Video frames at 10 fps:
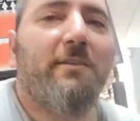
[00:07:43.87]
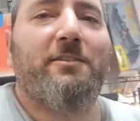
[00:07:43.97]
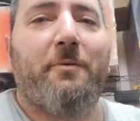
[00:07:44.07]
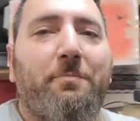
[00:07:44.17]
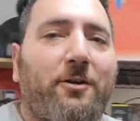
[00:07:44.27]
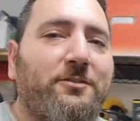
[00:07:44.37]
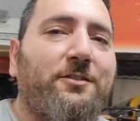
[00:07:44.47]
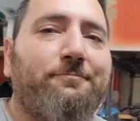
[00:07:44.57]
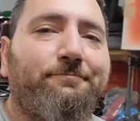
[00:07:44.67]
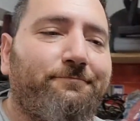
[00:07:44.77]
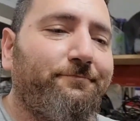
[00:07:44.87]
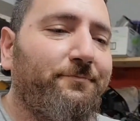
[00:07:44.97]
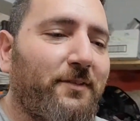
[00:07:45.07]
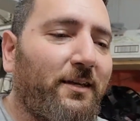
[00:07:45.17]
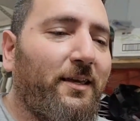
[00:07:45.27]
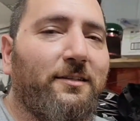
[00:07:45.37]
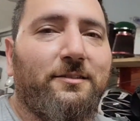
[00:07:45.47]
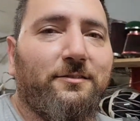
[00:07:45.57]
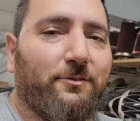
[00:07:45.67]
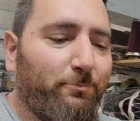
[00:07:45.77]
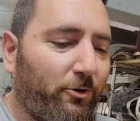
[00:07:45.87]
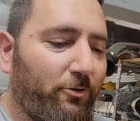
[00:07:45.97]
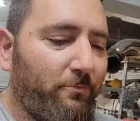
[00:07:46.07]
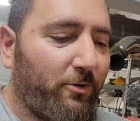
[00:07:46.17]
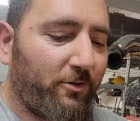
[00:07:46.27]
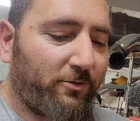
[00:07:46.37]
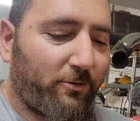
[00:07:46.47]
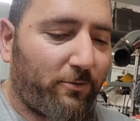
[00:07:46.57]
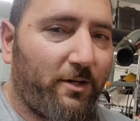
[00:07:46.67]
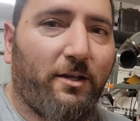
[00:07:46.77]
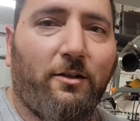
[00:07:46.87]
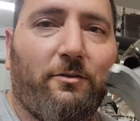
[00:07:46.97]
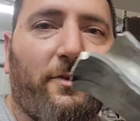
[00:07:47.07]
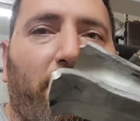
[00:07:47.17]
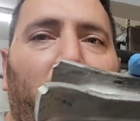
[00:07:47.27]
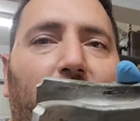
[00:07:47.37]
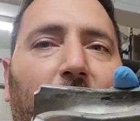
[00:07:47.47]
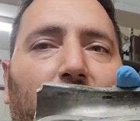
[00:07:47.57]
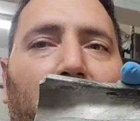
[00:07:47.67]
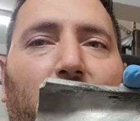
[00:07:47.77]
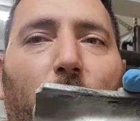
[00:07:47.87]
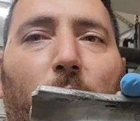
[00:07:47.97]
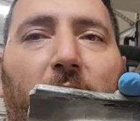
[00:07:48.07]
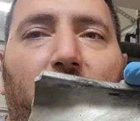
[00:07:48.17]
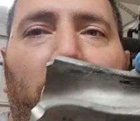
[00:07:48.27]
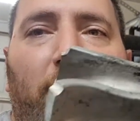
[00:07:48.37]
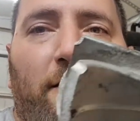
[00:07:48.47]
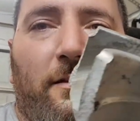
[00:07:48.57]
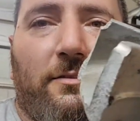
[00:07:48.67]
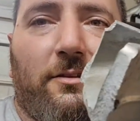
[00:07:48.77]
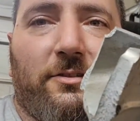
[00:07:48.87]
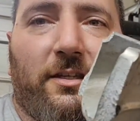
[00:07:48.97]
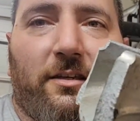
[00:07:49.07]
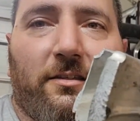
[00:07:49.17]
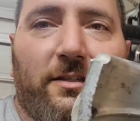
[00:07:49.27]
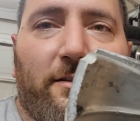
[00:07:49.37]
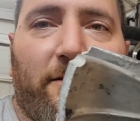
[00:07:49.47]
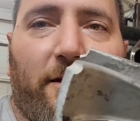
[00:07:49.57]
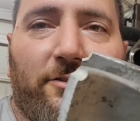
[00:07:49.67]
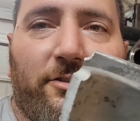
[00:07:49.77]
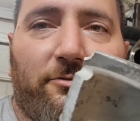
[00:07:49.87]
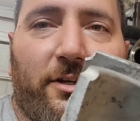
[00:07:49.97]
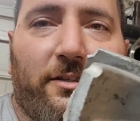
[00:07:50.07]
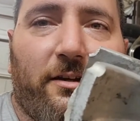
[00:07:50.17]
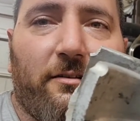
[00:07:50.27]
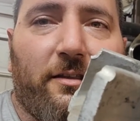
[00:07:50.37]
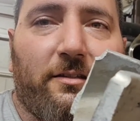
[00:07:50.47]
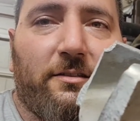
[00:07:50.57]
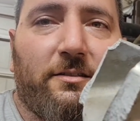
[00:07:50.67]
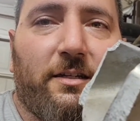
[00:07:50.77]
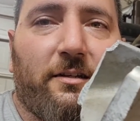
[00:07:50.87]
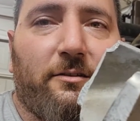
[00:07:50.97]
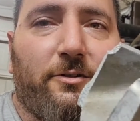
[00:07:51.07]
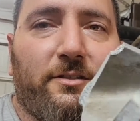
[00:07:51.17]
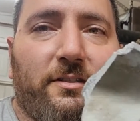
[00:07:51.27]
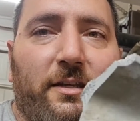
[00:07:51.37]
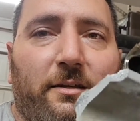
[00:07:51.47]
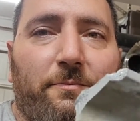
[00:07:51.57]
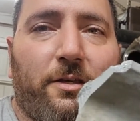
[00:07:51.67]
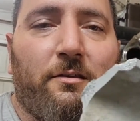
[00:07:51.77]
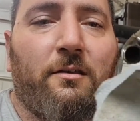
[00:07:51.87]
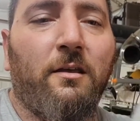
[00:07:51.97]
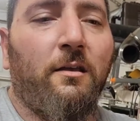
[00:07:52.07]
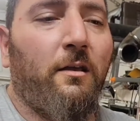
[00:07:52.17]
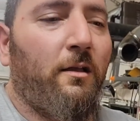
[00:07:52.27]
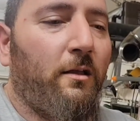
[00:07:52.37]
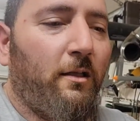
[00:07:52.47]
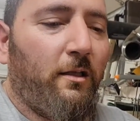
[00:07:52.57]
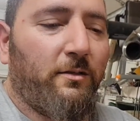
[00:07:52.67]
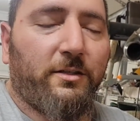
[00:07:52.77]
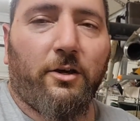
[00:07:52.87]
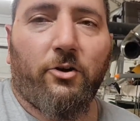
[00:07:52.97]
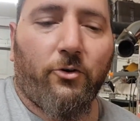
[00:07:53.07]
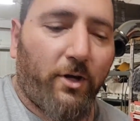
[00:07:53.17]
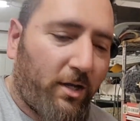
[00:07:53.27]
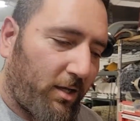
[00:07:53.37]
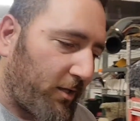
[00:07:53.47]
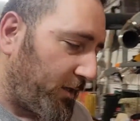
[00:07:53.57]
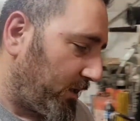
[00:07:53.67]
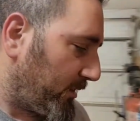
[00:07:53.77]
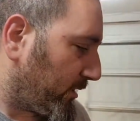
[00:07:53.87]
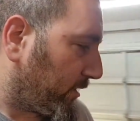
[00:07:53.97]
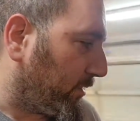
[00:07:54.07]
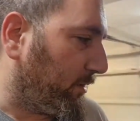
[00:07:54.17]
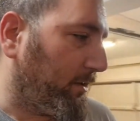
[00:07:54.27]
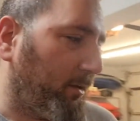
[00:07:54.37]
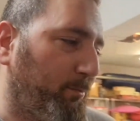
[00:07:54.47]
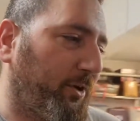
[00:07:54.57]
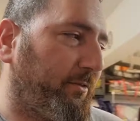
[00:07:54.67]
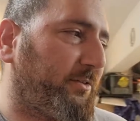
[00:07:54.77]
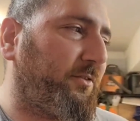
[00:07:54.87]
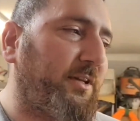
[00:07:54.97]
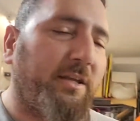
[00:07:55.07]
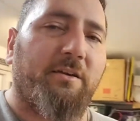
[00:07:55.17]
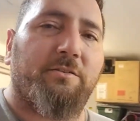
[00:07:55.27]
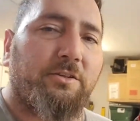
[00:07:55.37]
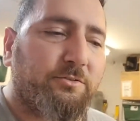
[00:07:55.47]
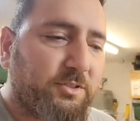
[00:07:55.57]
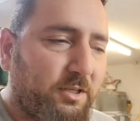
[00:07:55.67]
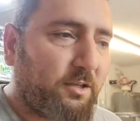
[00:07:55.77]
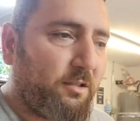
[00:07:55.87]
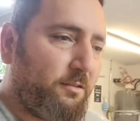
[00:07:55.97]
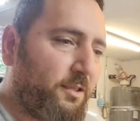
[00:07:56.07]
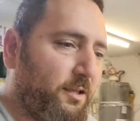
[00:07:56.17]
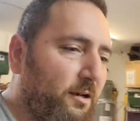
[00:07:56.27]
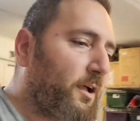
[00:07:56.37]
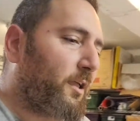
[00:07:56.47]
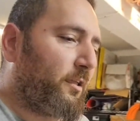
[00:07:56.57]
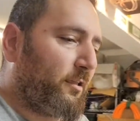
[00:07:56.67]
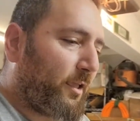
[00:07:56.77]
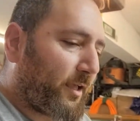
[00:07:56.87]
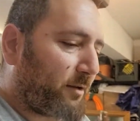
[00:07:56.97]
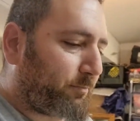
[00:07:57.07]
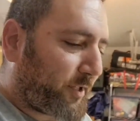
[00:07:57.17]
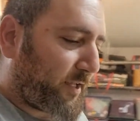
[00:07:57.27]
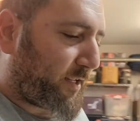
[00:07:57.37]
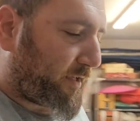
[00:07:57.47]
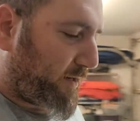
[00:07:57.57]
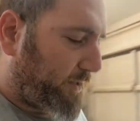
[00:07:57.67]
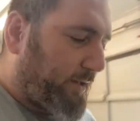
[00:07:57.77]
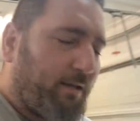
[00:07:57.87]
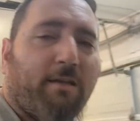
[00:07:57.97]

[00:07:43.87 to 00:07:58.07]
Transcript: spare parts, I guess, or broken parts, or one hell of a weight. So you can see the notches right there. That's exactly where it snapped. So in the previous video, you saw that I had it plated.